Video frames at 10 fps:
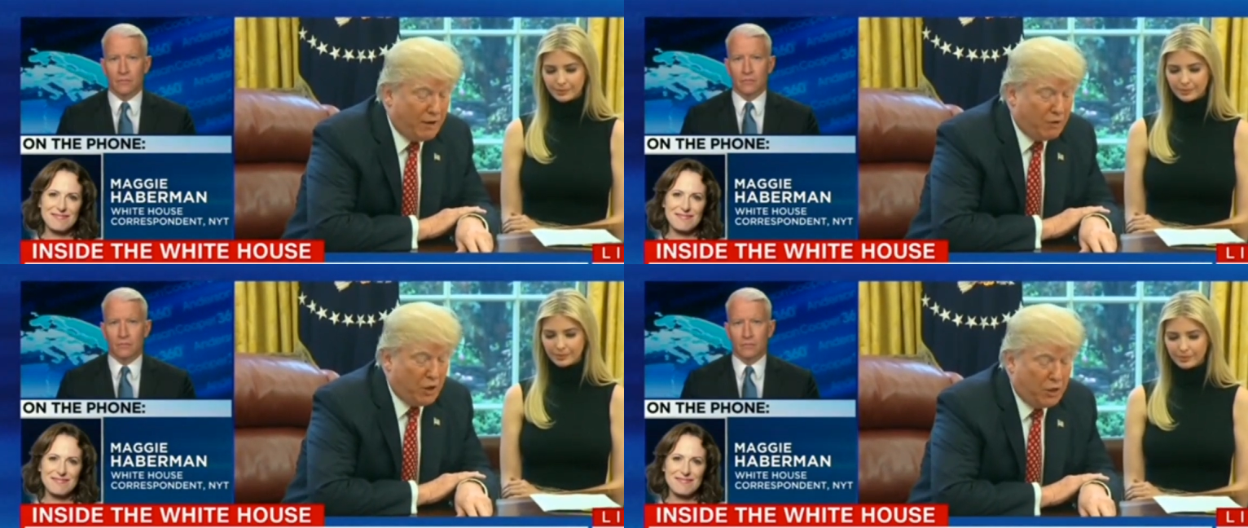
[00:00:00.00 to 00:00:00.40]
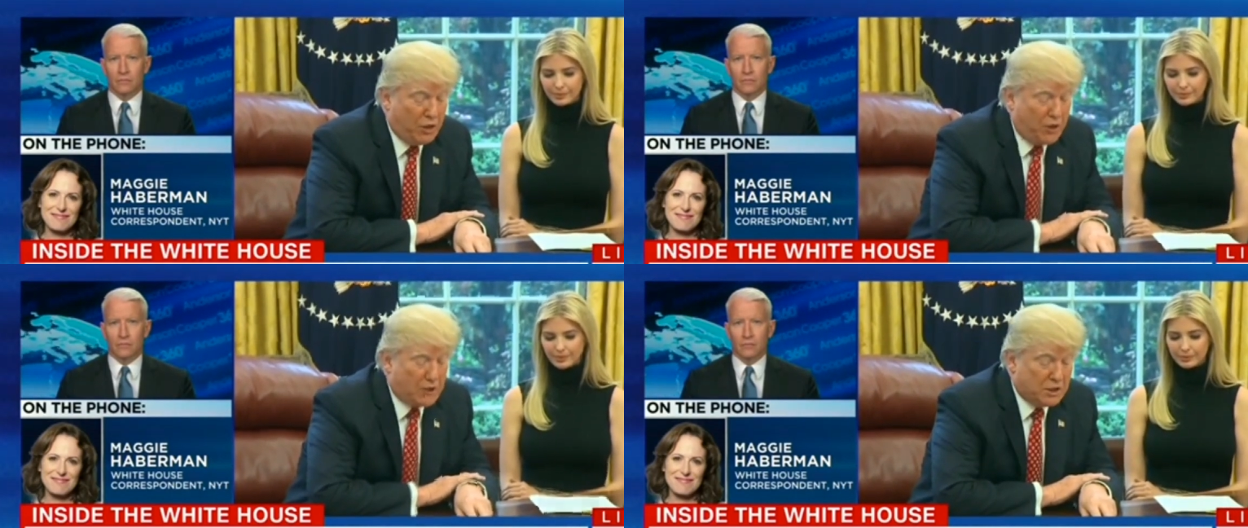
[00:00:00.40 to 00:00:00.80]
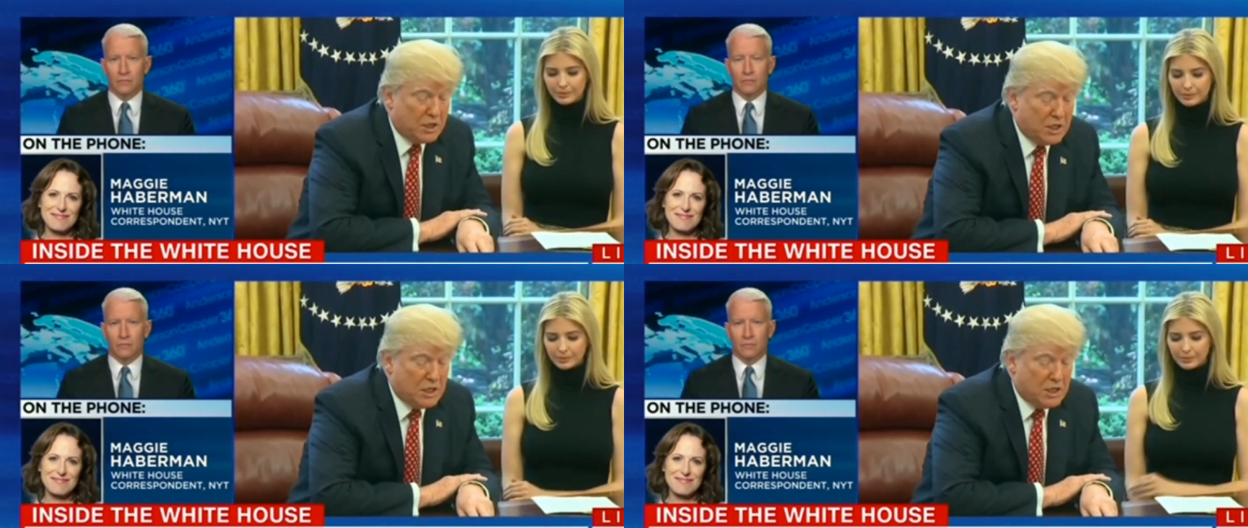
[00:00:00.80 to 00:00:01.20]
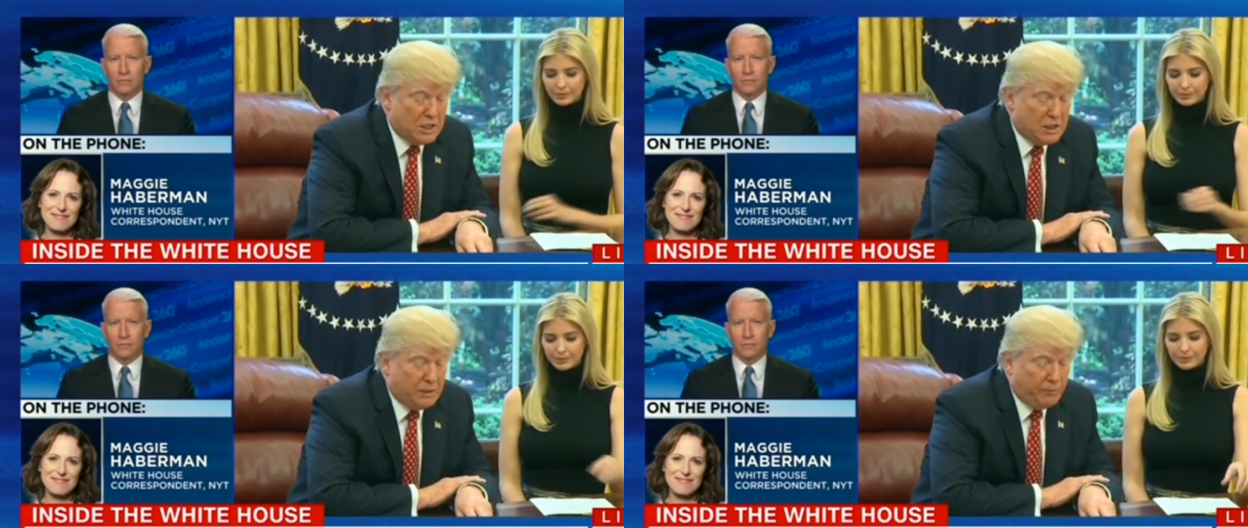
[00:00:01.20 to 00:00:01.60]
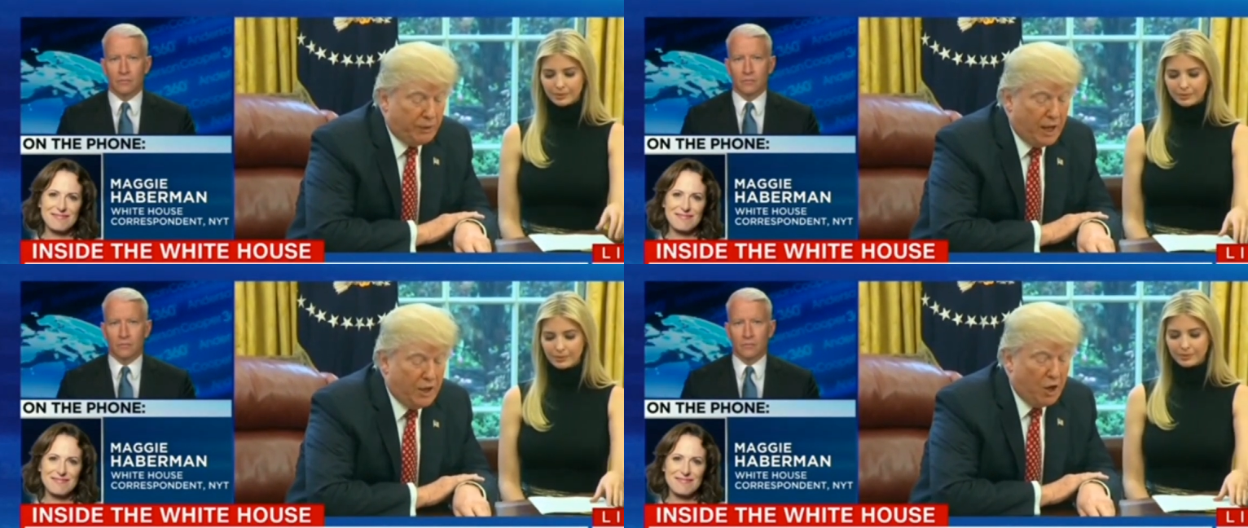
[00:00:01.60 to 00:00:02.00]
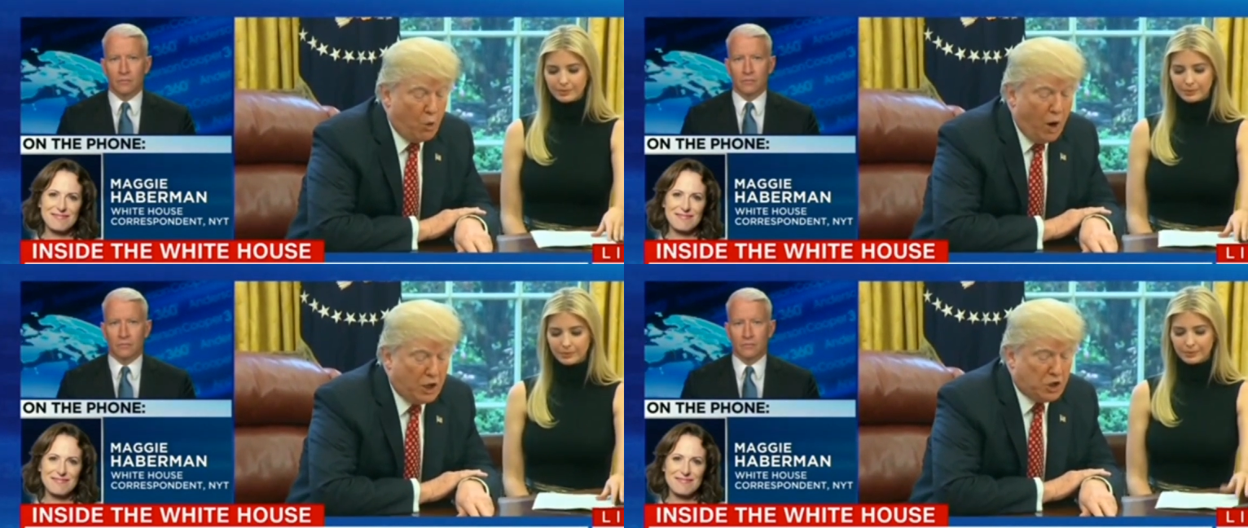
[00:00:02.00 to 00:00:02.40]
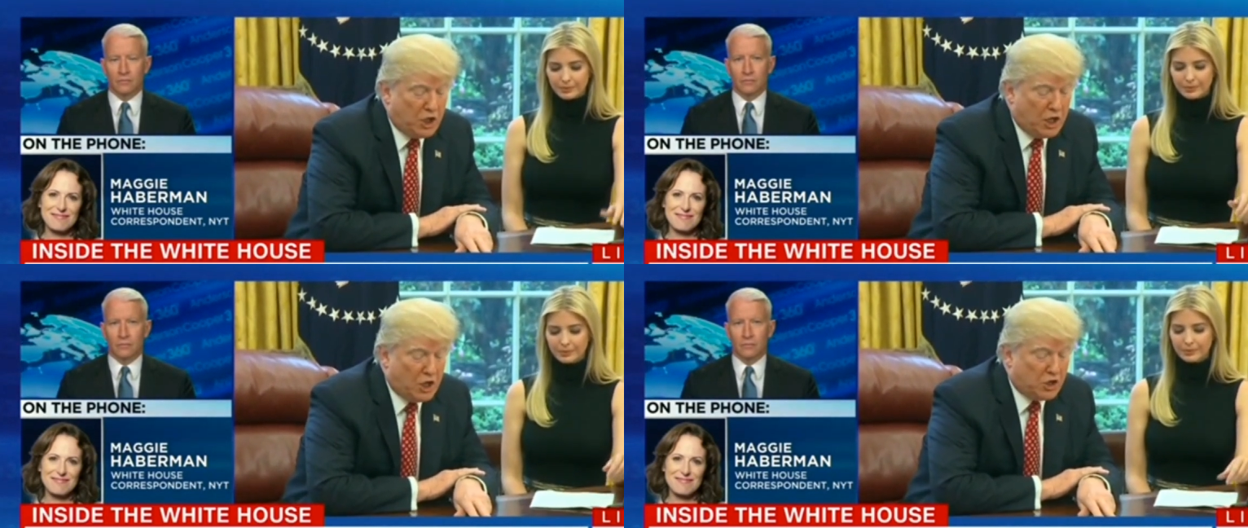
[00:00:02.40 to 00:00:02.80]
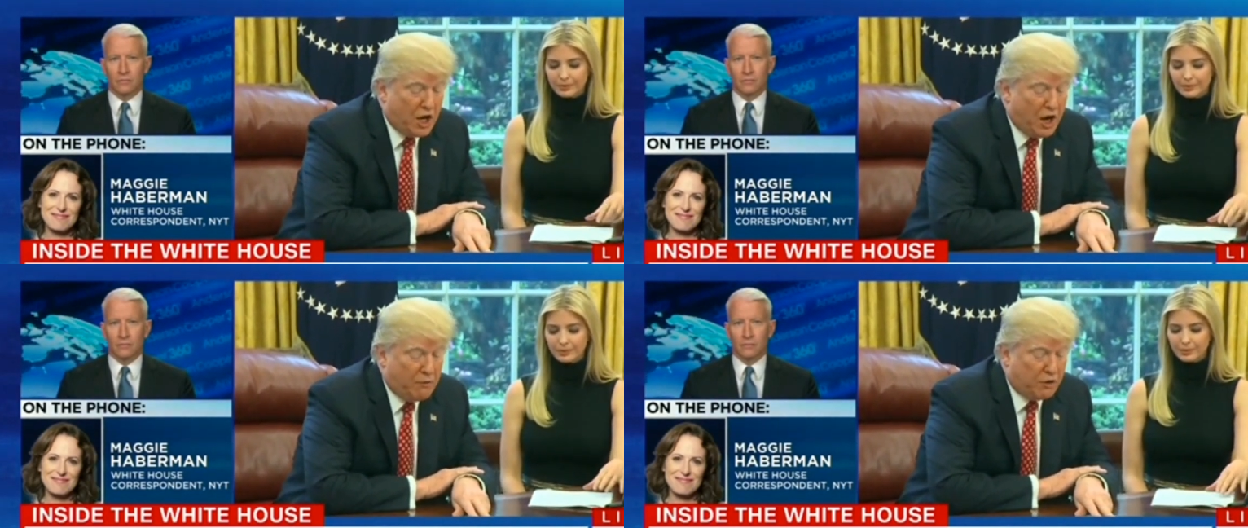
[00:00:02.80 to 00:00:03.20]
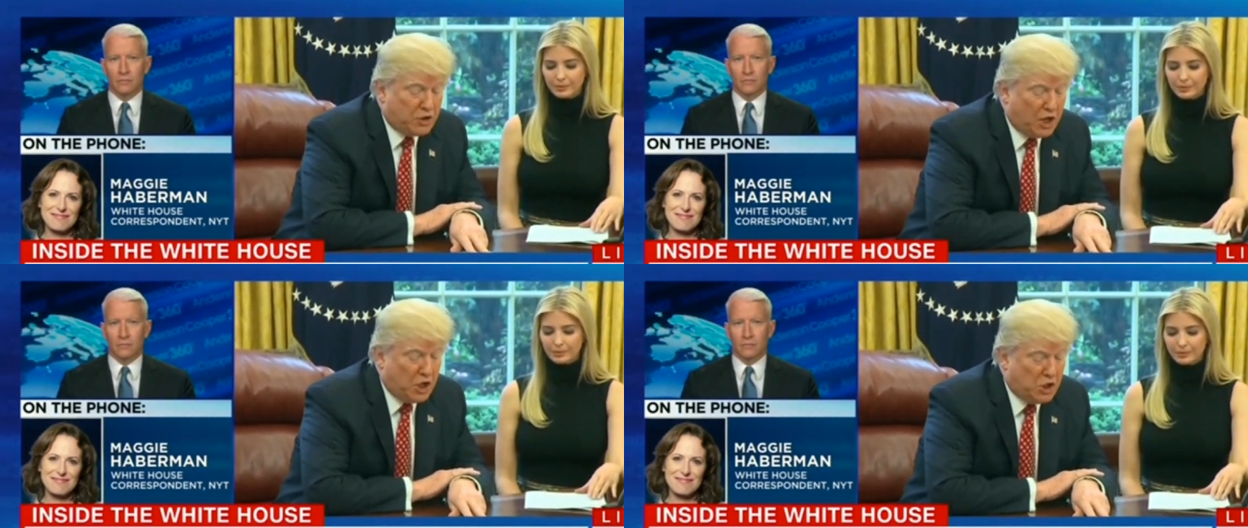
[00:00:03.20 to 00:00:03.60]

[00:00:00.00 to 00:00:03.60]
Speaker 1: people accrue negative news coverage that splashes on him,